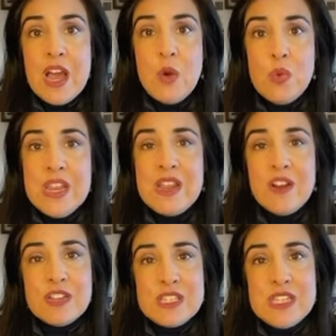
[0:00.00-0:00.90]
we
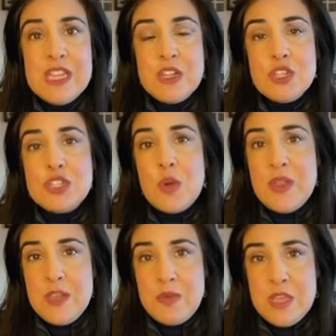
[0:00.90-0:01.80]
are seeing so
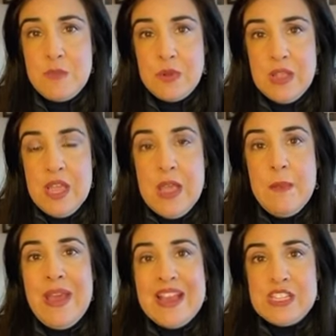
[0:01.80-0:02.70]
many people
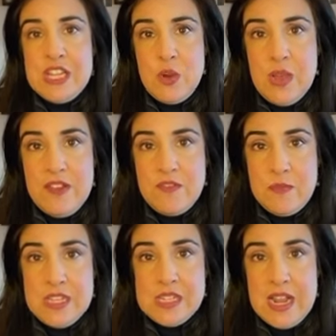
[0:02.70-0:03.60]
passing away from
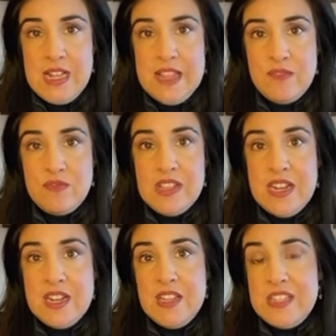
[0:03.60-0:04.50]
these 9/11
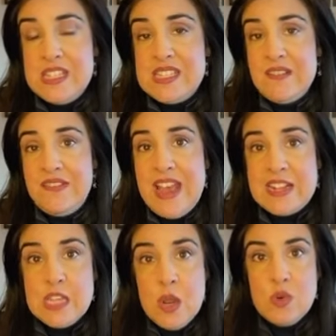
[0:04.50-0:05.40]
related illnesses. In
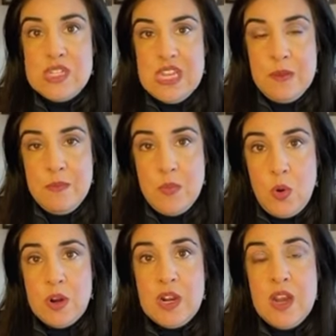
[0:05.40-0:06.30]
fact, we're seeing
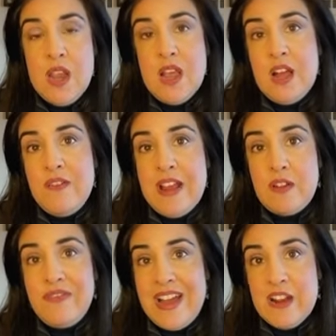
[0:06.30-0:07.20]
more of our
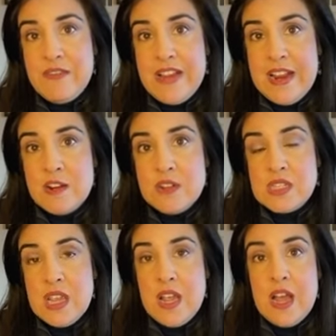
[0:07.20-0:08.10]
firefighters
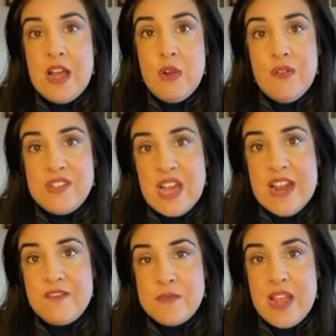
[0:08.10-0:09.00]
who have
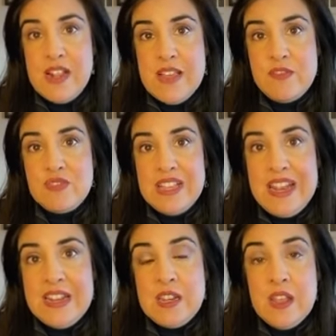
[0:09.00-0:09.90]
died from 9/11
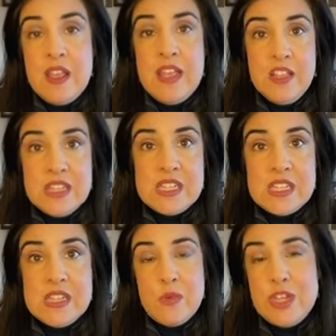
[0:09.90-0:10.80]
related
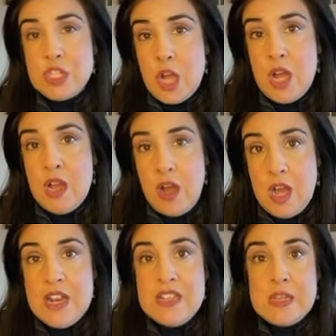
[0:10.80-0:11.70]
illnesses than we saw
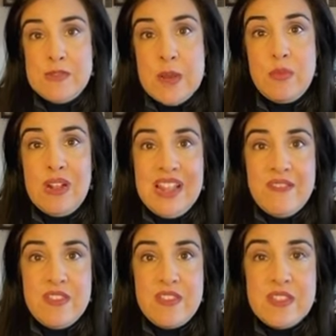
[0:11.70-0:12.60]
on September
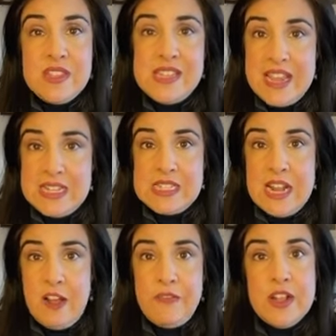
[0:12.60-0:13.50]
11th, the day
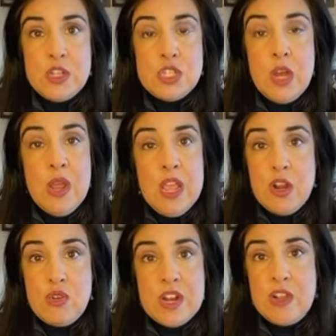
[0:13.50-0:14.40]
itself. And so,
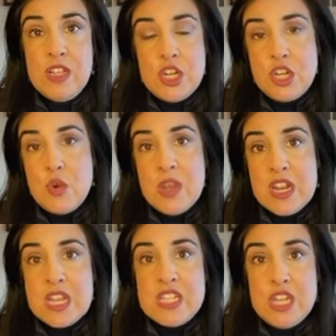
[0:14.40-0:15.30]
critical issue. We're going to
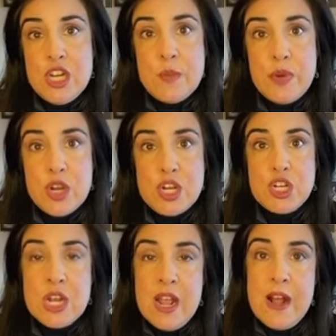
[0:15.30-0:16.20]
continue to
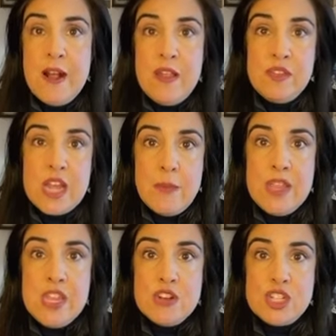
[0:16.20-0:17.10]
push in coming
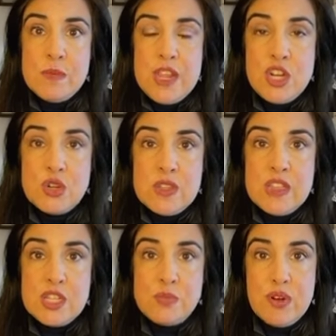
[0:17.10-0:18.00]
years to make sure that
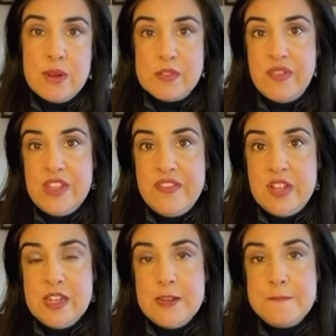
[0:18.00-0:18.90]
this program is fully funded.